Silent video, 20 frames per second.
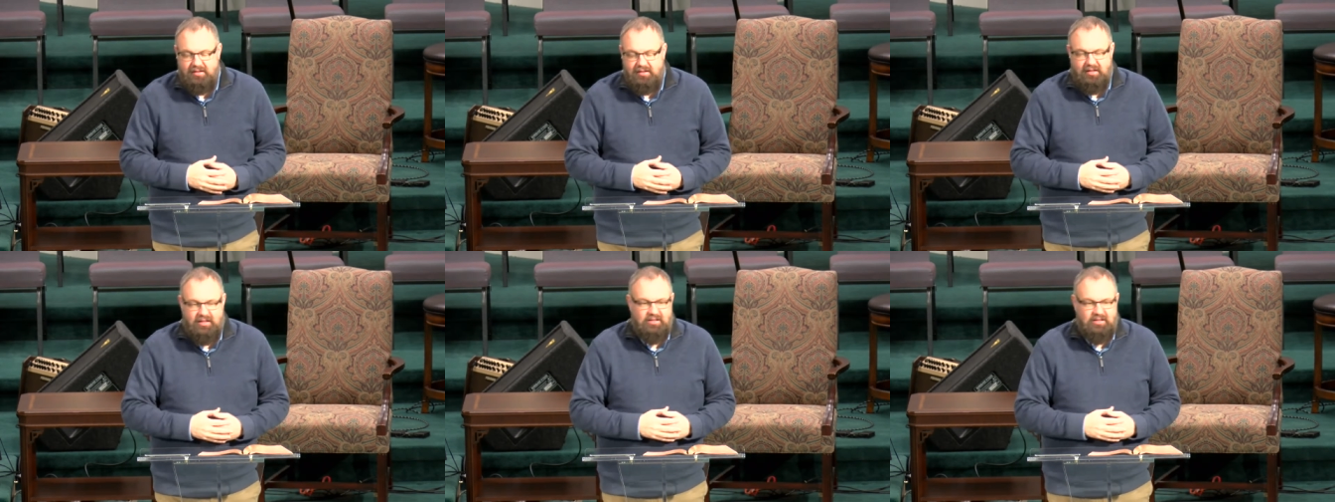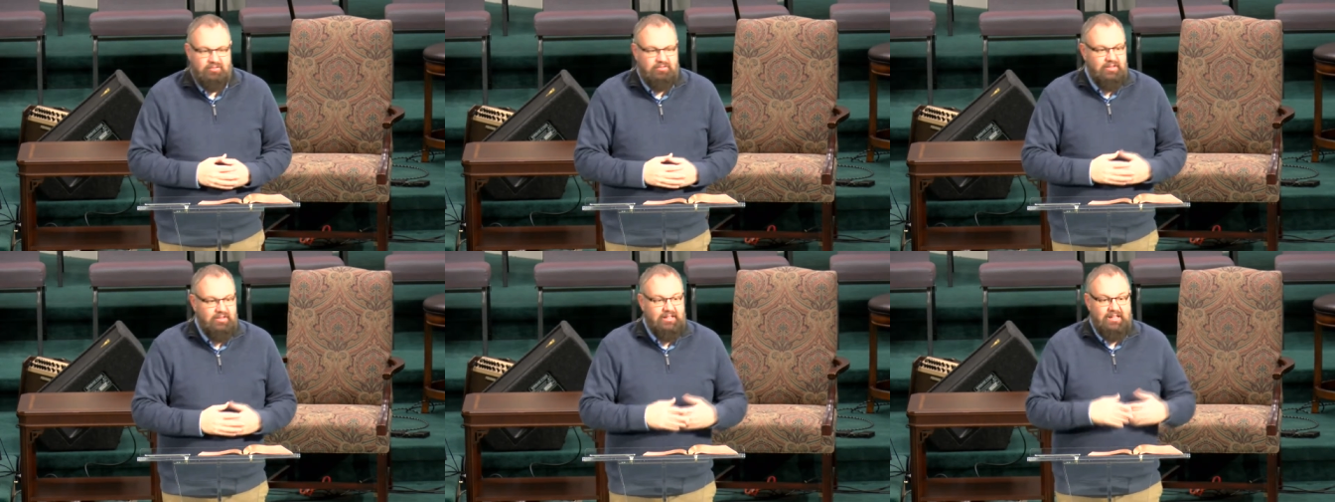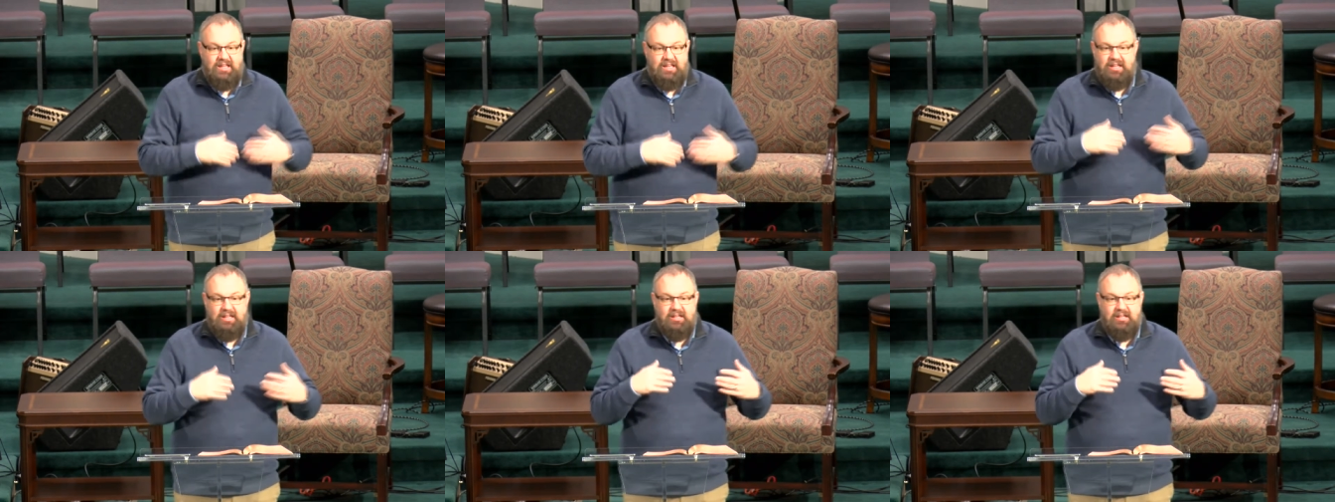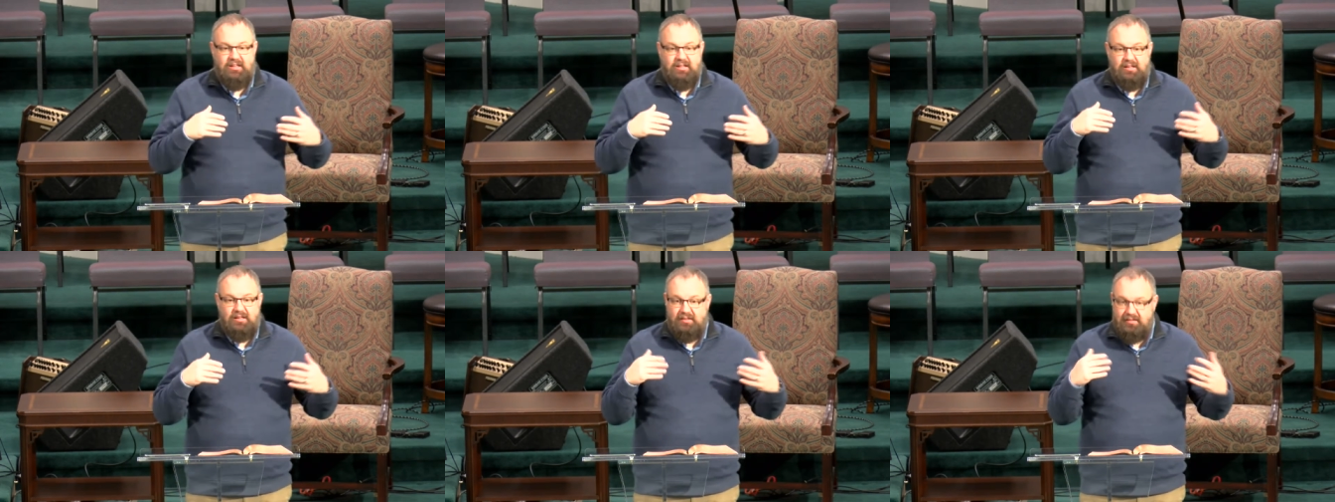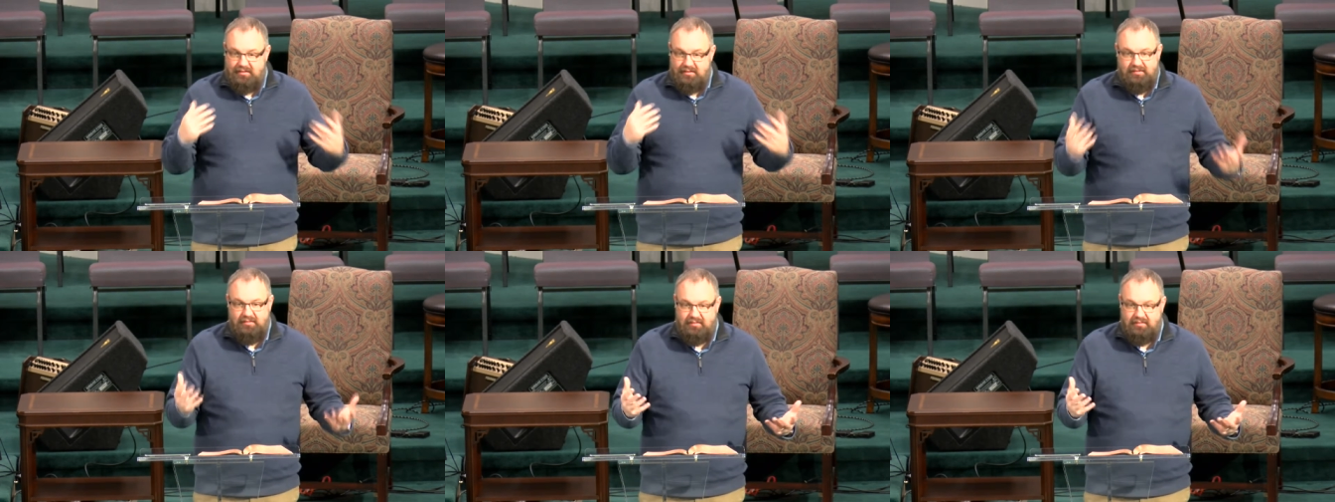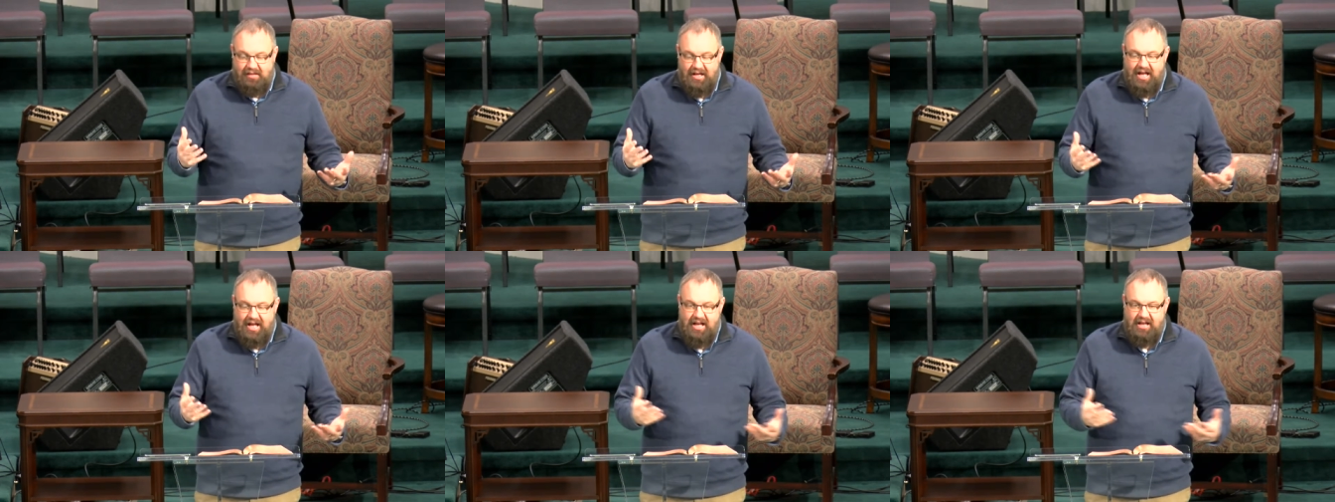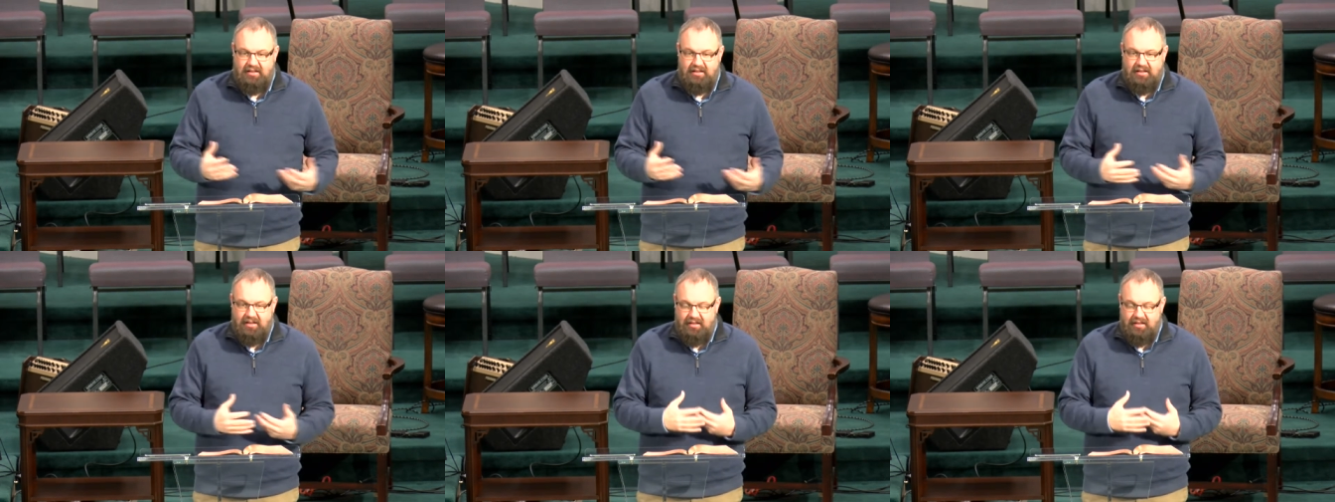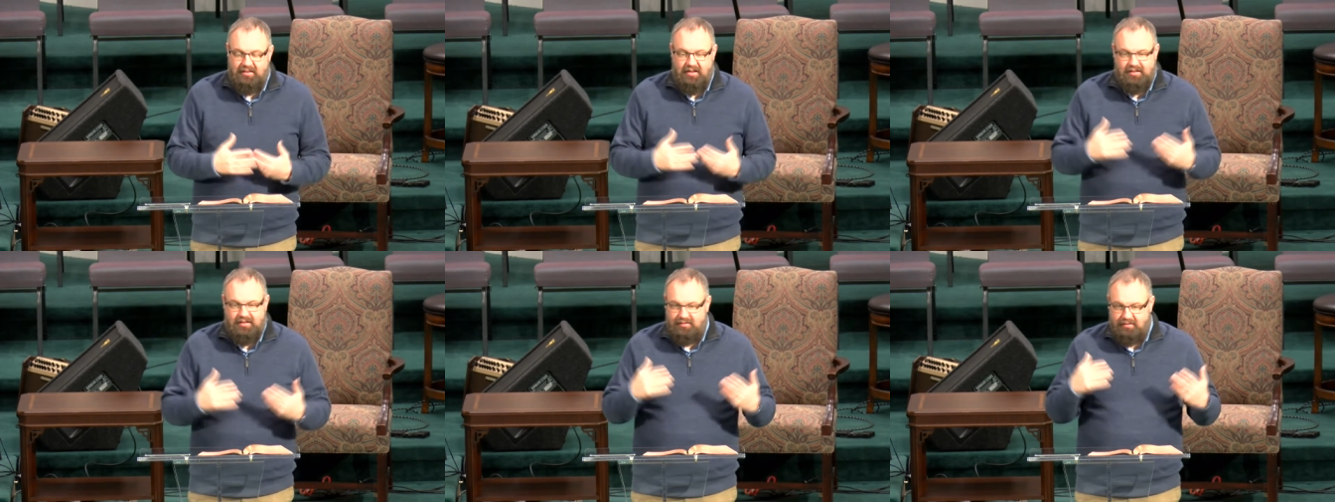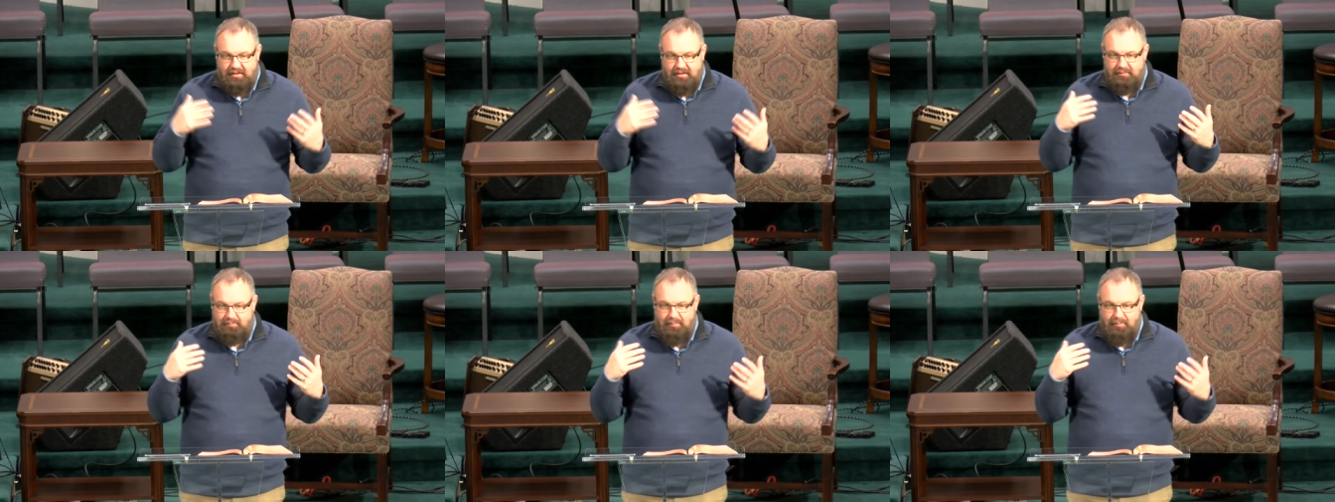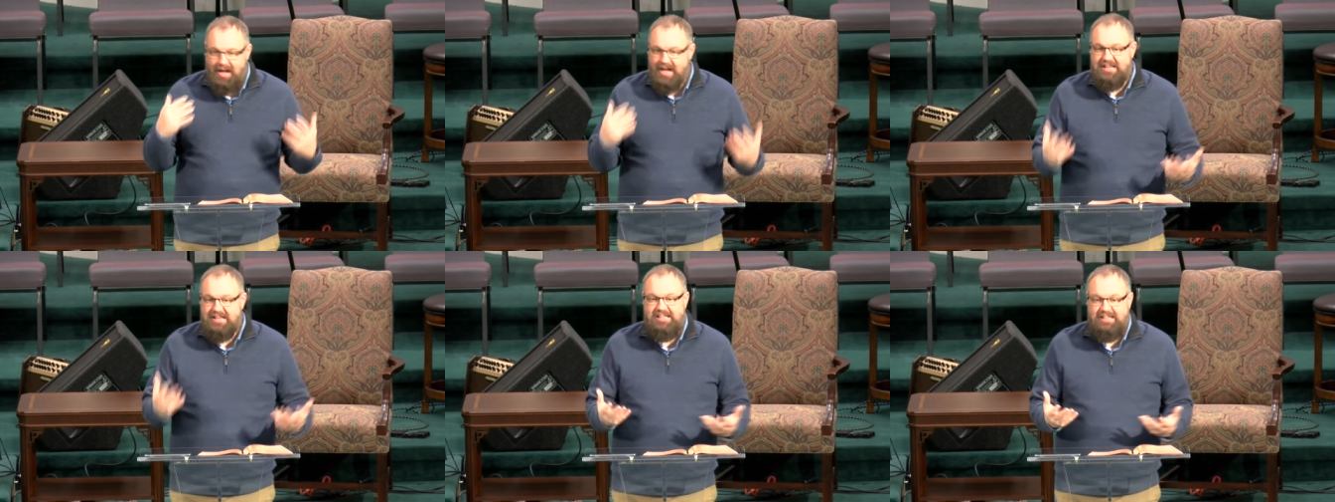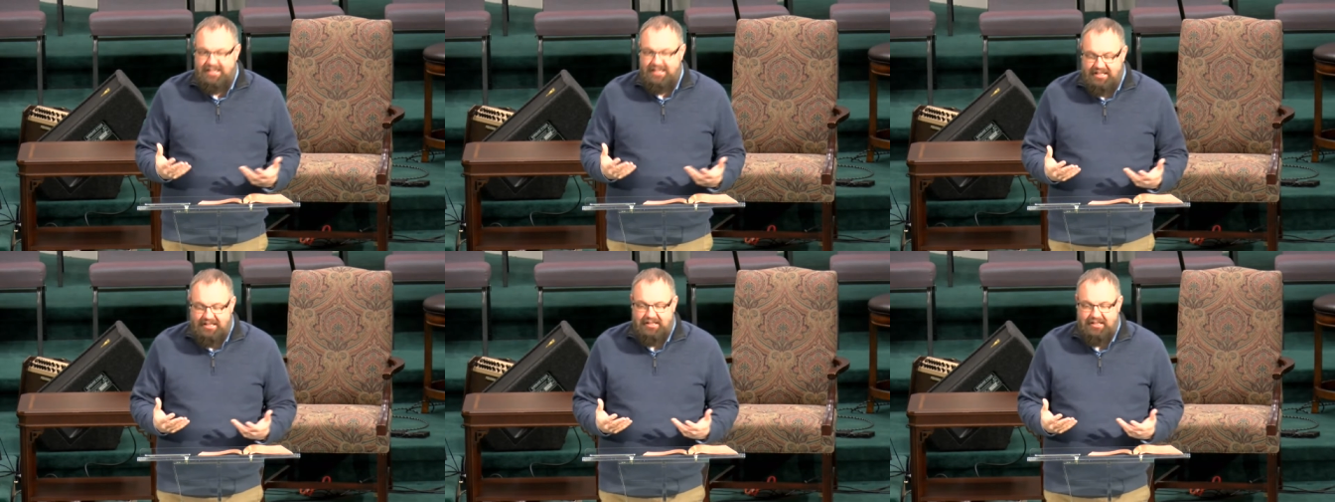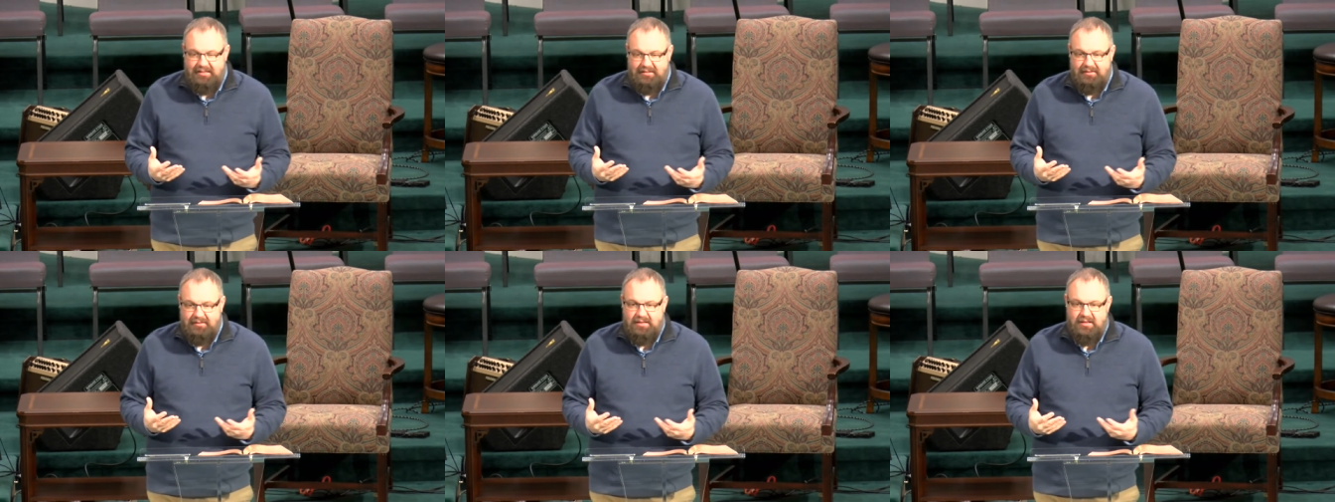he's the king, the, high, uh, the, the mighty king,